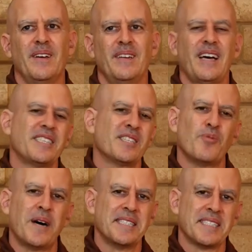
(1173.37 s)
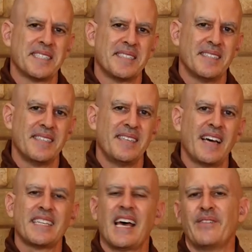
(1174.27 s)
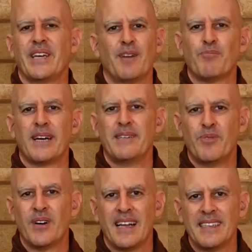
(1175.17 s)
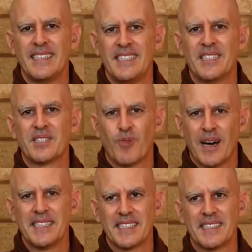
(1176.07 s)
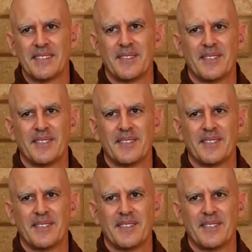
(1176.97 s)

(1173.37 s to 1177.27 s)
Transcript: Not just once. Not having upright morality just once,